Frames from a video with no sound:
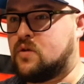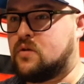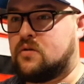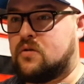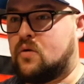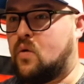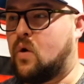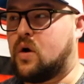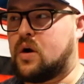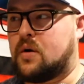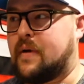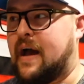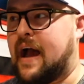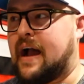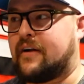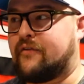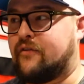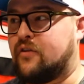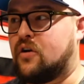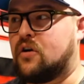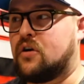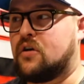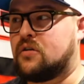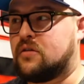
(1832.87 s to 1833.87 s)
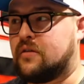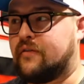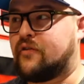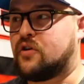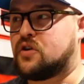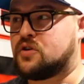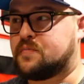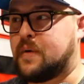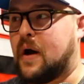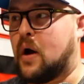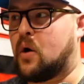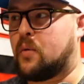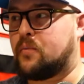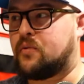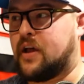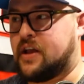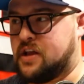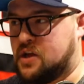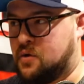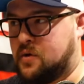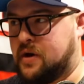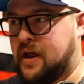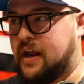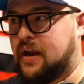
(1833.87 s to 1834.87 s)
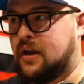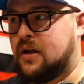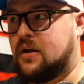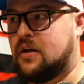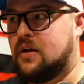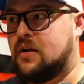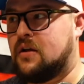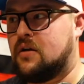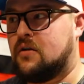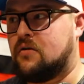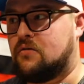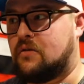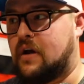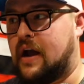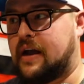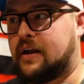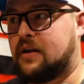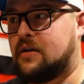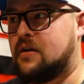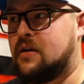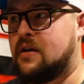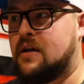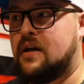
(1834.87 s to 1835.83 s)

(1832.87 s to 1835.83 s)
quarterback for the first power play unit, right?